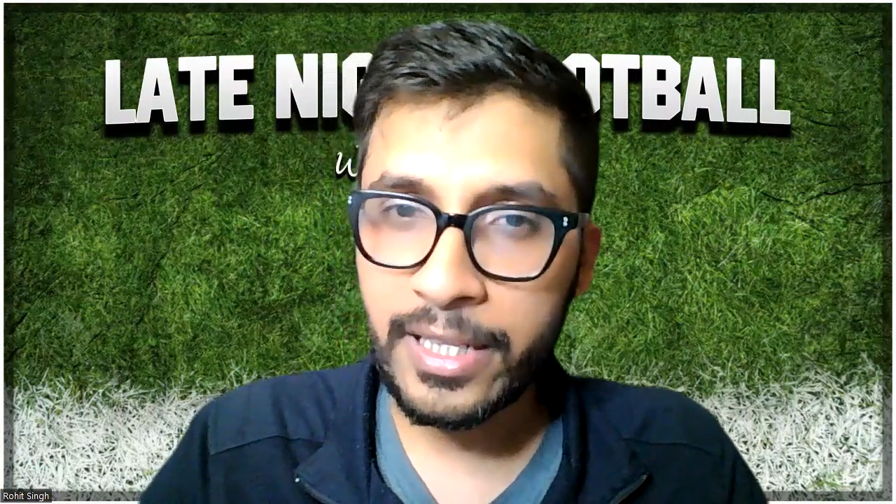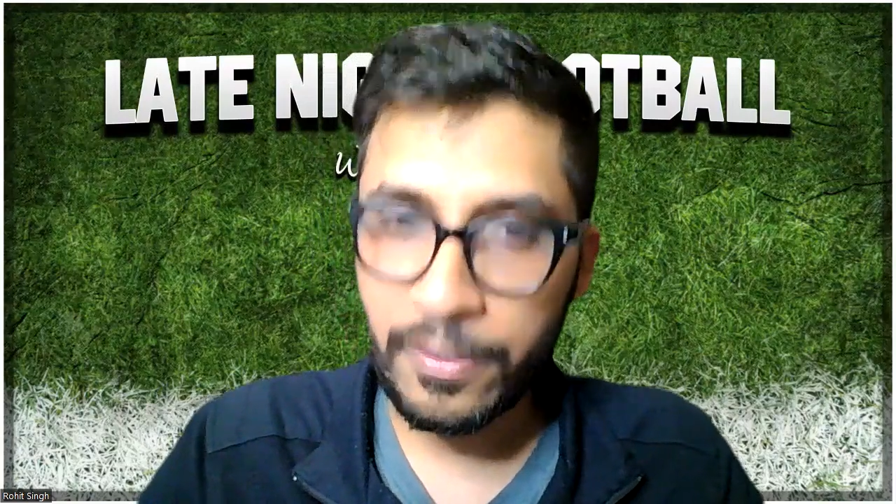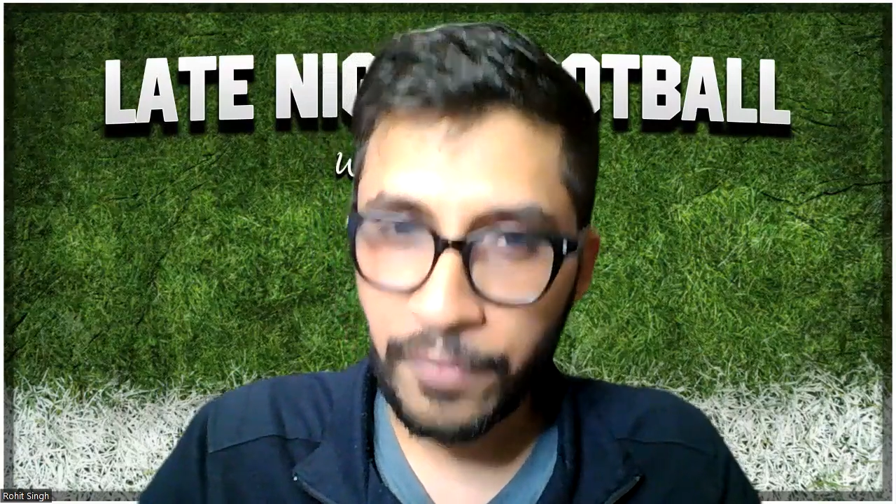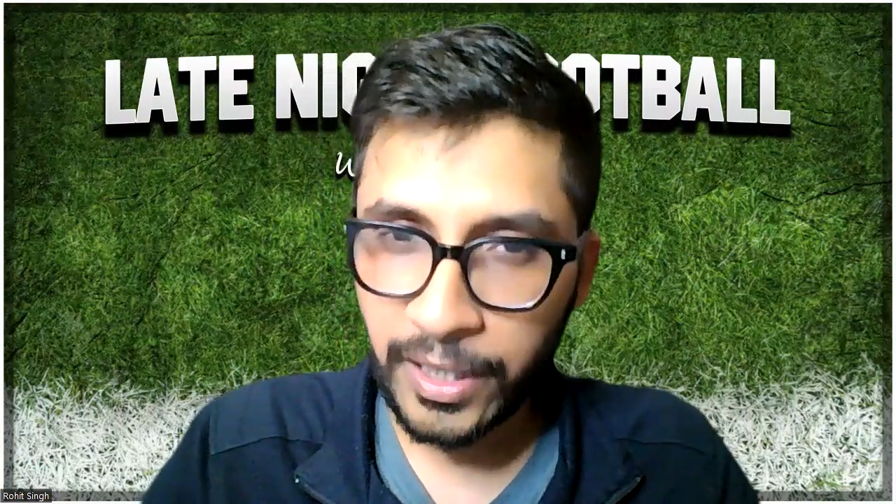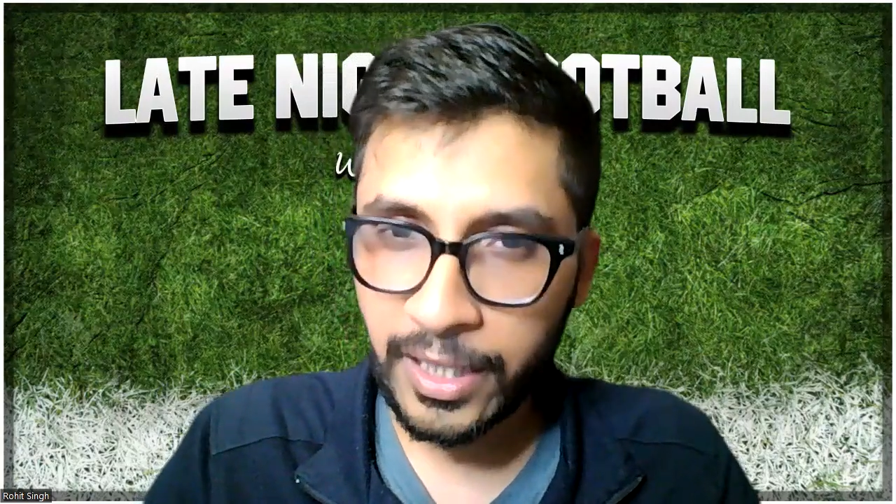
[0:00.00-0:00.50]
It's
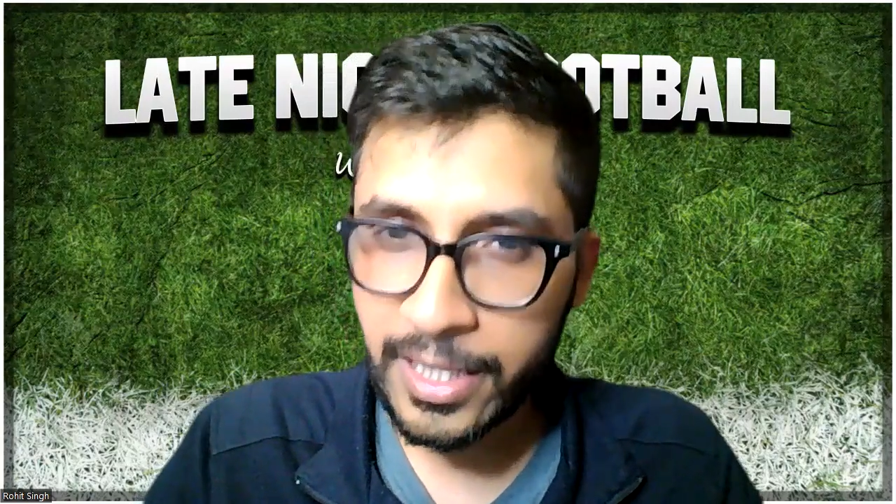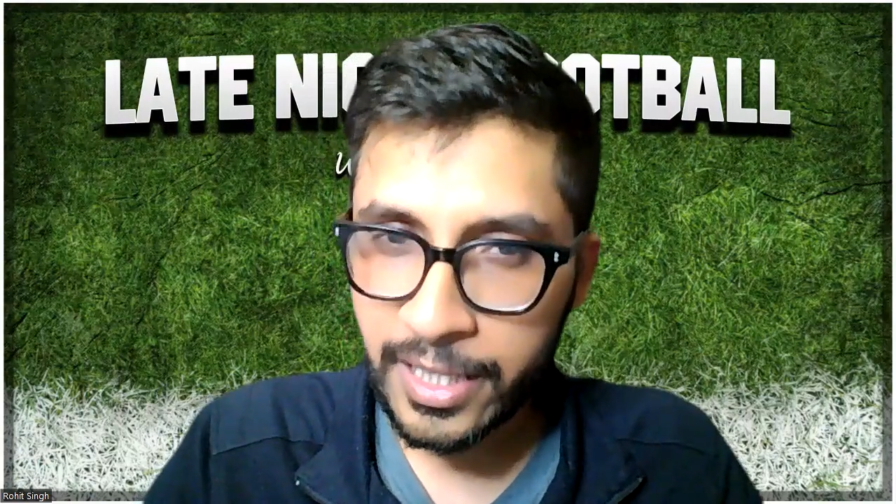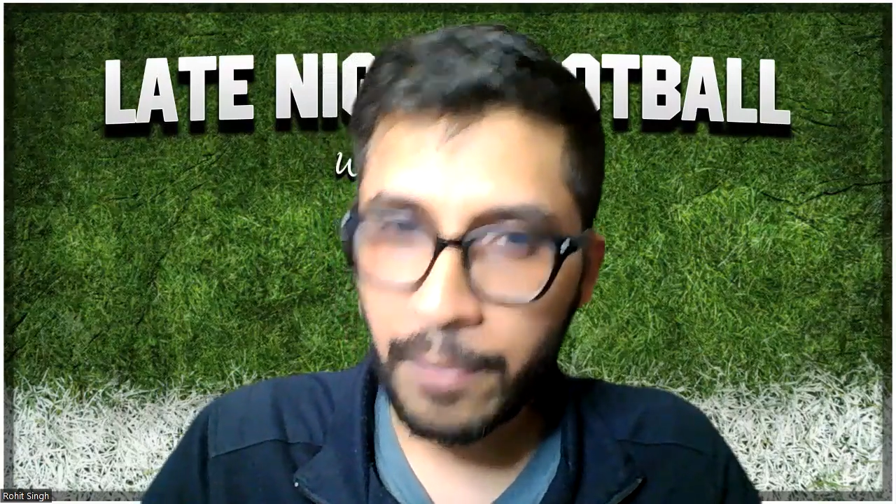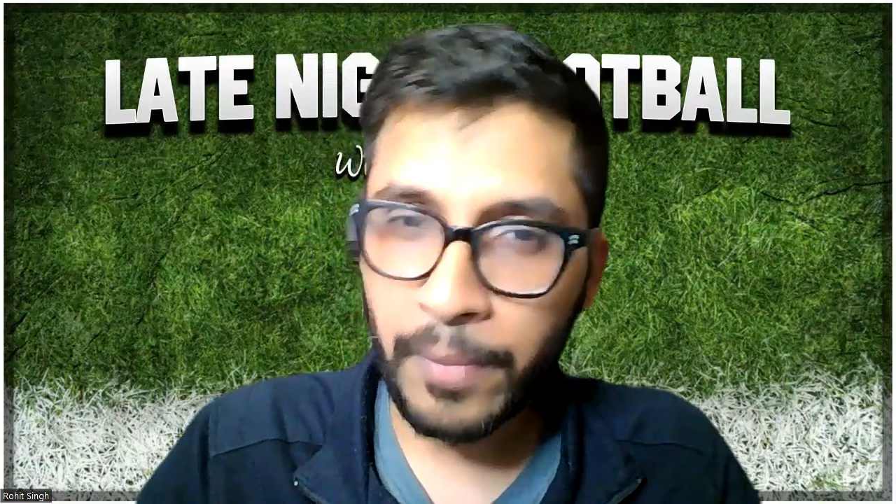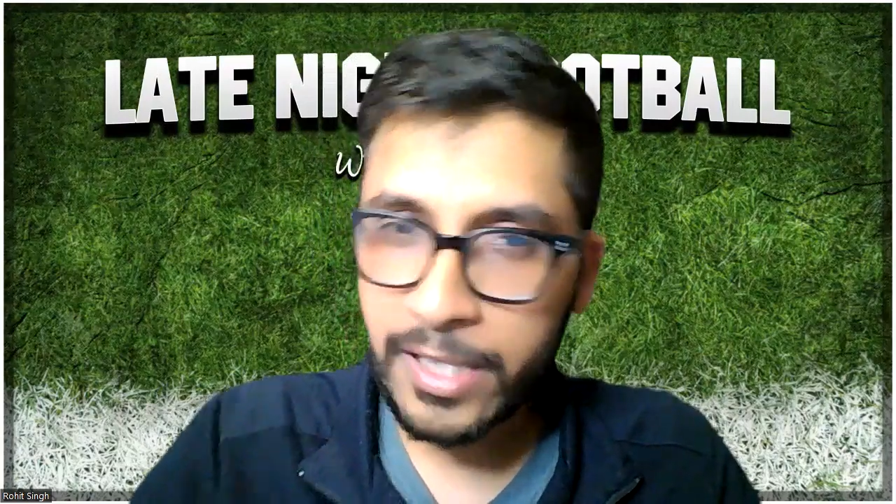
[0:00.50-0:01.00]
affecting his
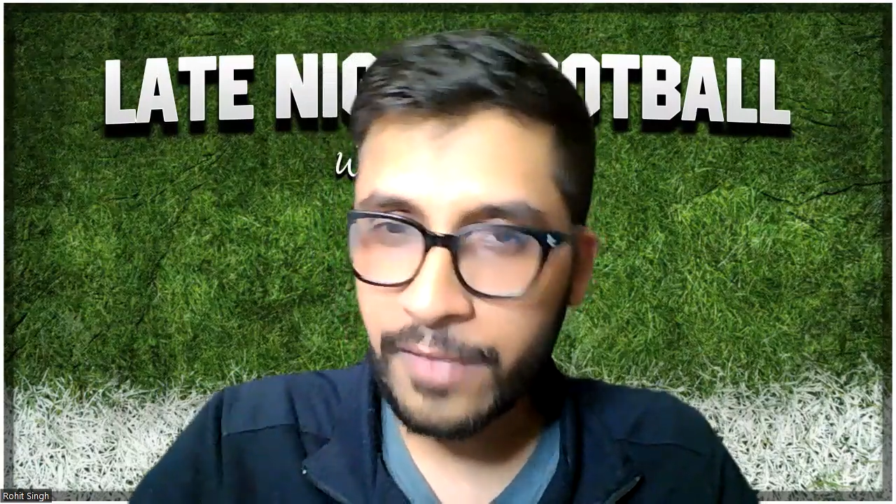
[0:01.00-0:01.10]
gameplay. It's